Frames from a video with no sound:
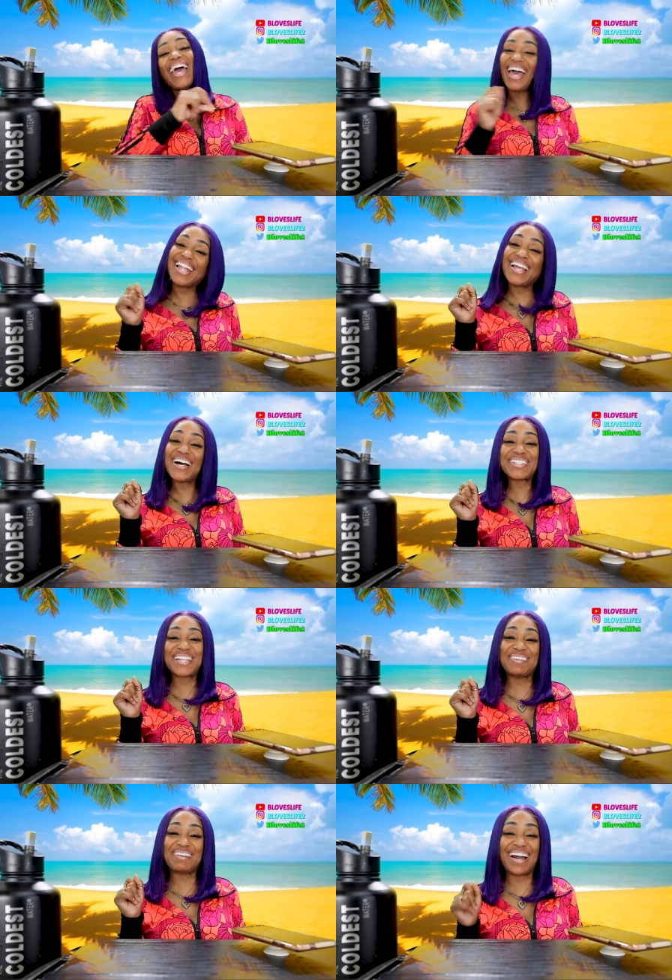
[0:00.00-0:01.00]
Hello,
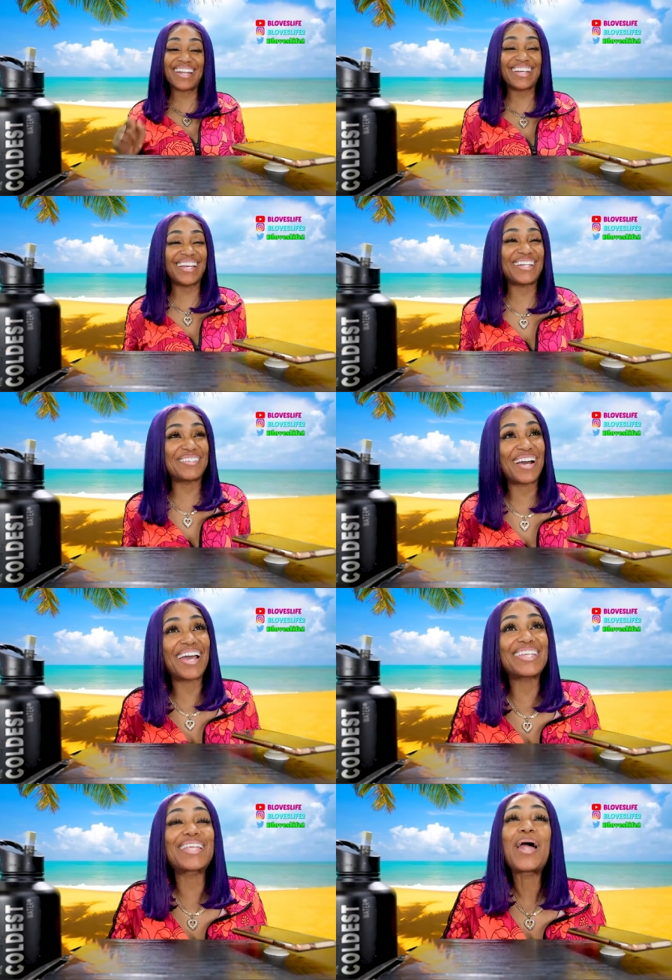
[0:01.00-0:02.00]
somebody.
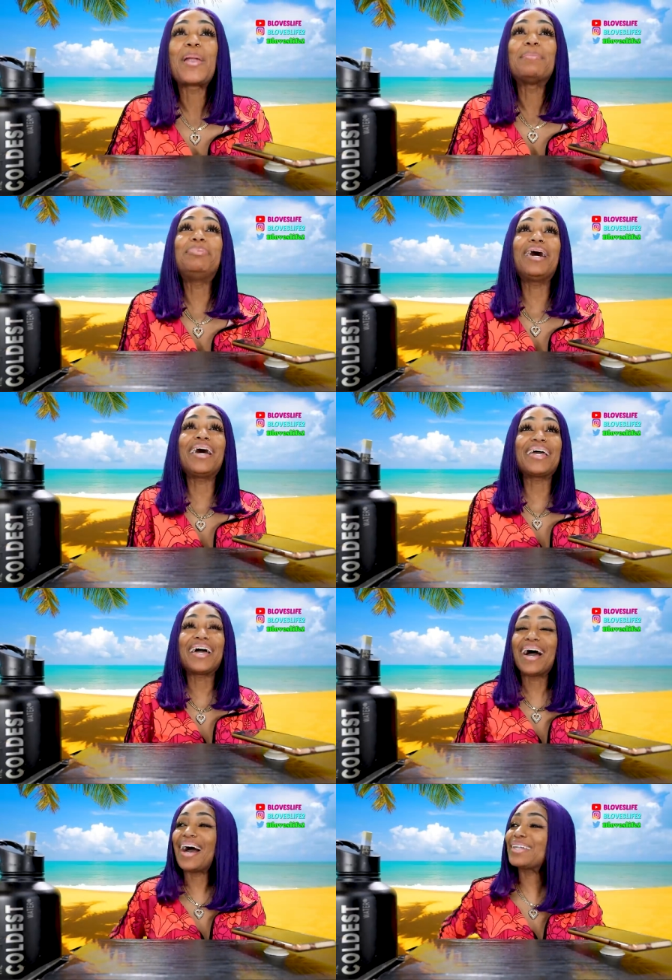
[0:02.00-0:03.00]
Anyways,
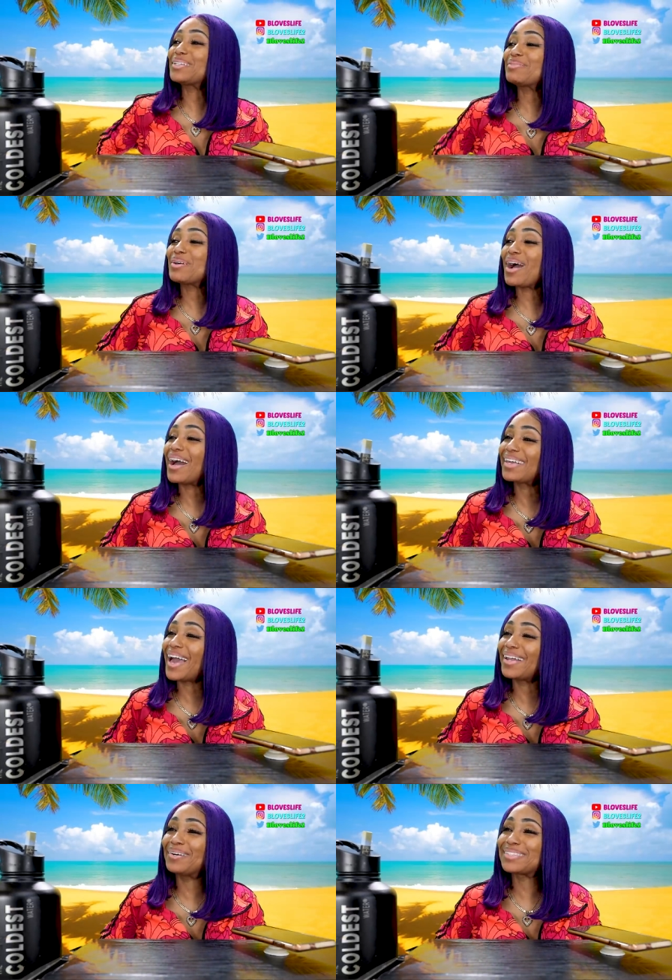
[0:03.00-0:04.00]
but I don't even know how I
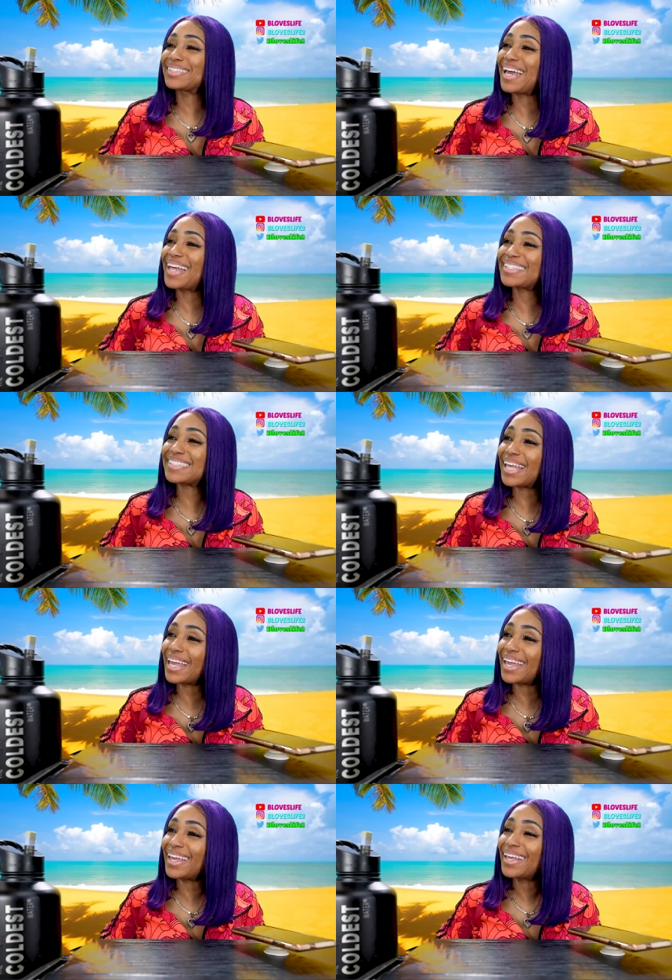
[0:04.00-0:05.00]
got onto that. See?
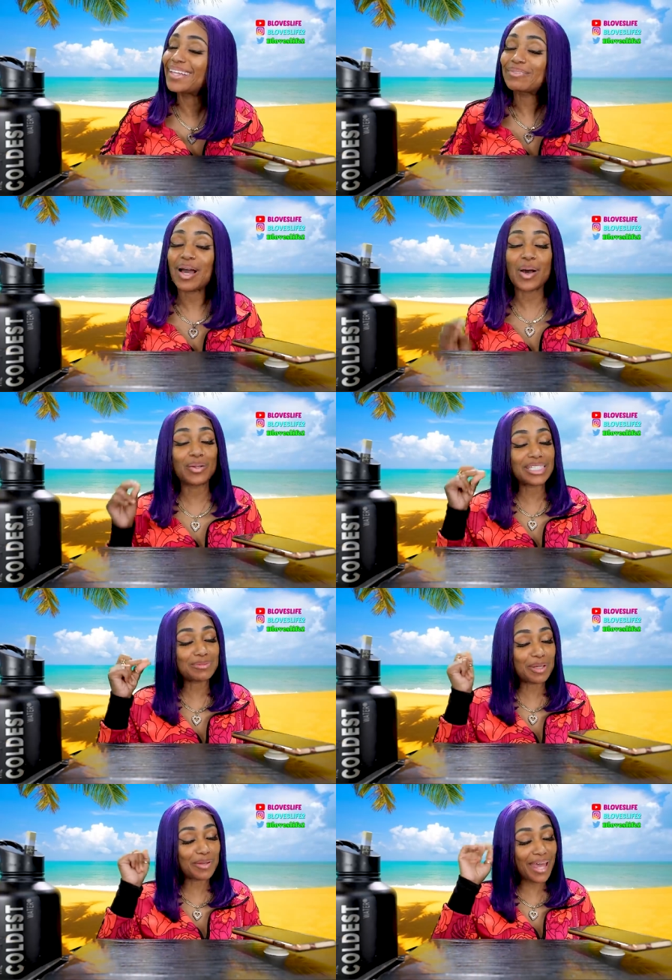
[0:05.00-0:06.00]
Holy
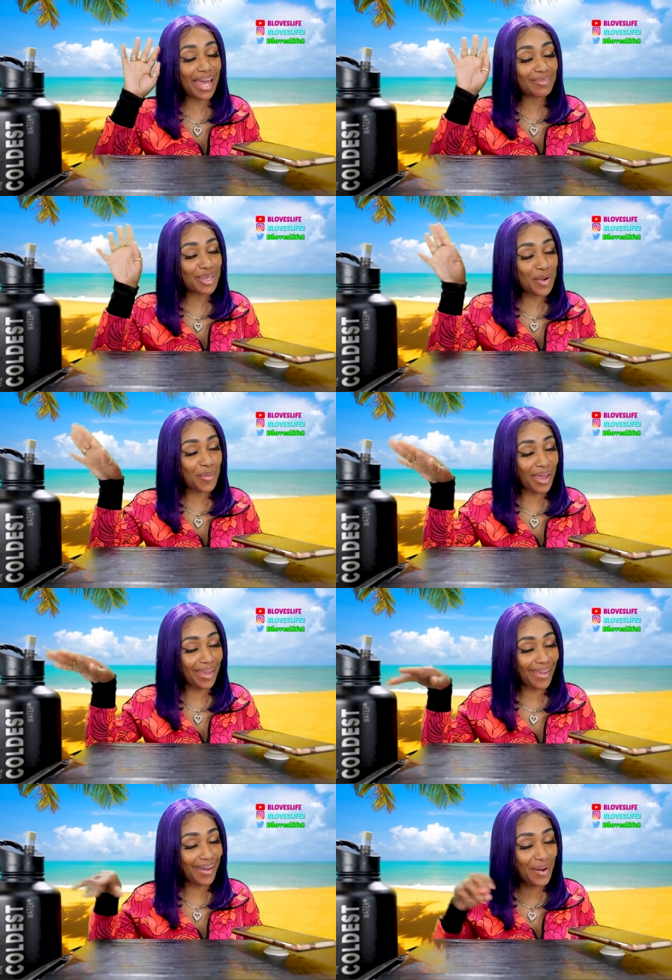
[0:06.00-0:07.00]
Spirit, have your
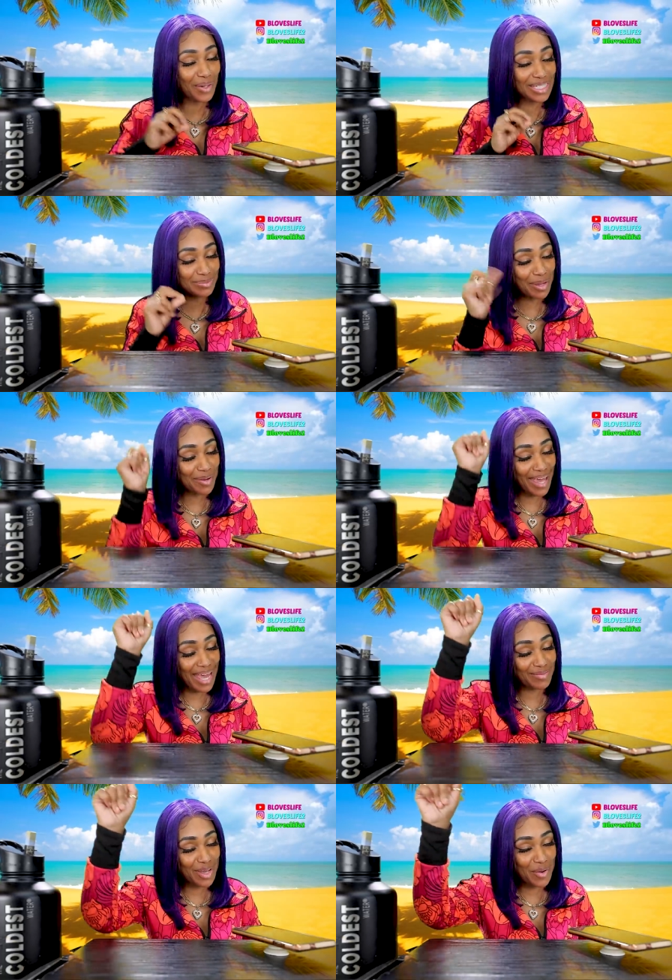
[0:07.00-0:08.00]
way. Holy Spirit,
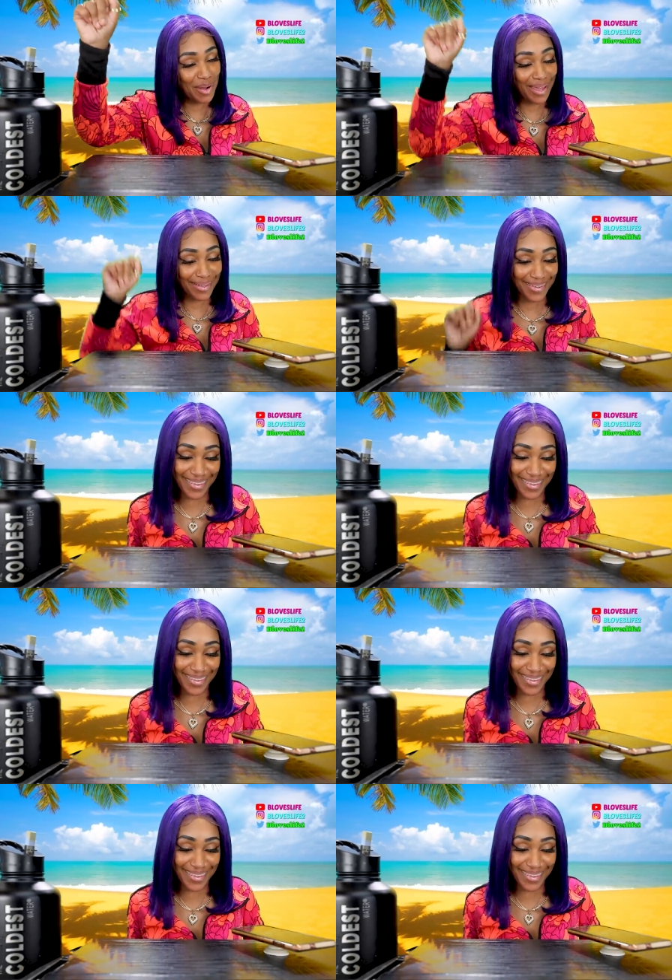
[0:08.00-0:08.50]
have your way.